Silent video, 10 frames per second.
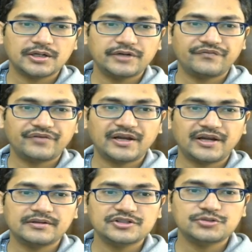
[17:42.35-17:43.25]

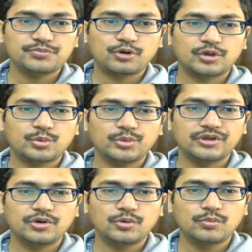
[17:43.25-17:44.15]
defend this pawn
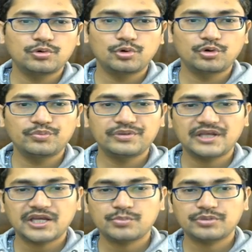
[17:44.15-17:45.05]
with the move rook
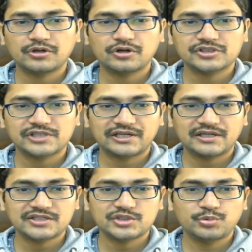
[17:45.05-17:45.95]
b8, because
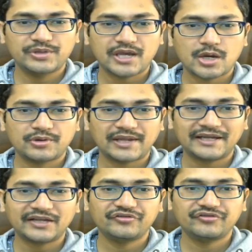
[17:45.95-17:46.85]
at least we have
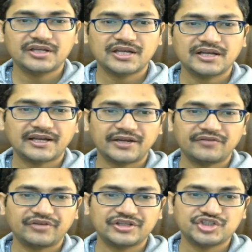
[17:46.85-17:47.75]
knight f3 and knight
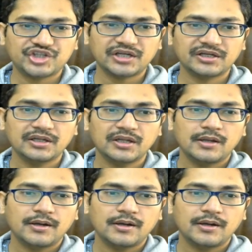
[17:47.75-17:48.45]
e5 check,